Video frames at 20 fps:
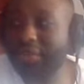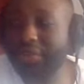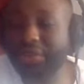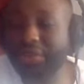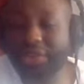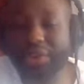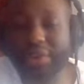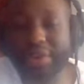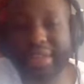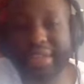you
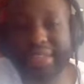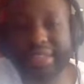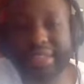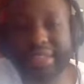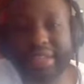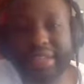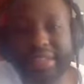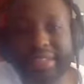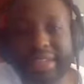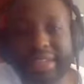throw against
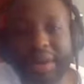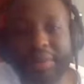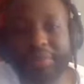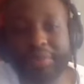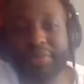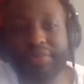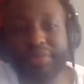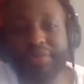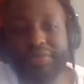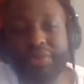a
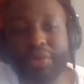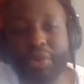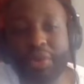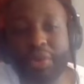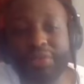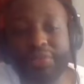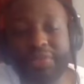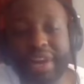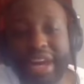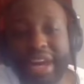top four
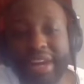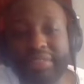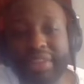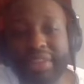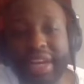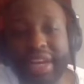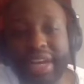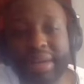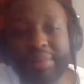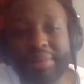or five
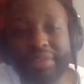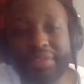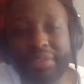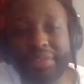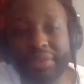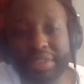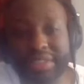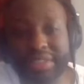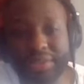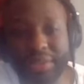guy, but if he
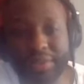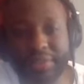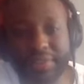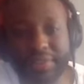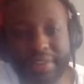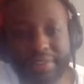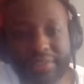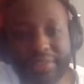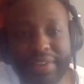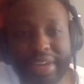wants to do a
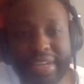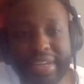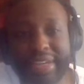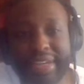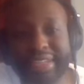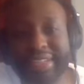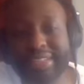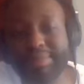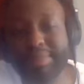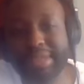fun fight
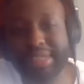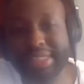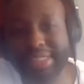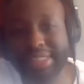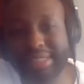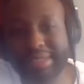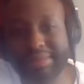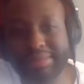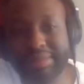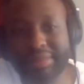next
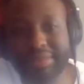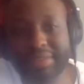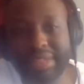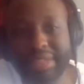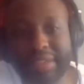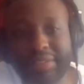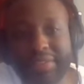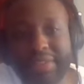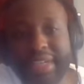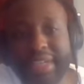month,
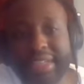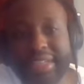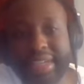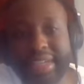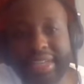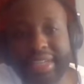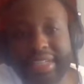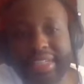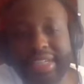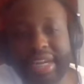if he didn't
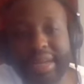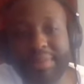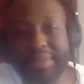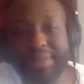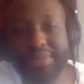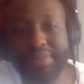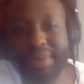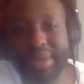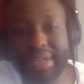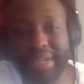take any
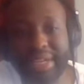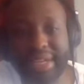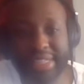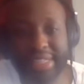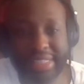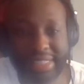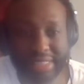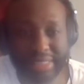damage, why not?